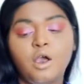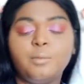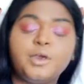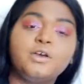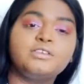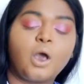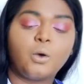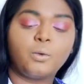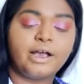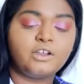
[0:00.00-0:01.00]
Because
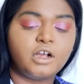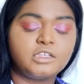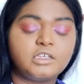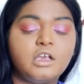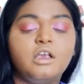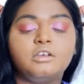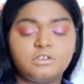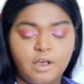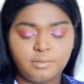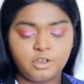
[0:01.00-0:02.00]
why not?
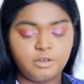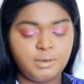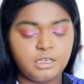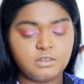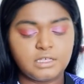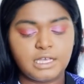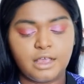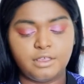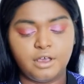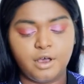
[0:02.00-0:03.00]
So I'm going to be
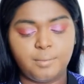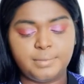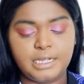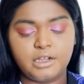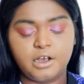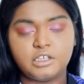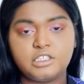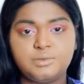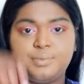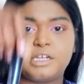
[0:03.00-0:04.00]
using the Mina
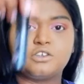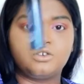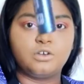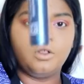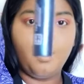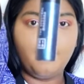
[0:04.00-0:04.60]
Spectral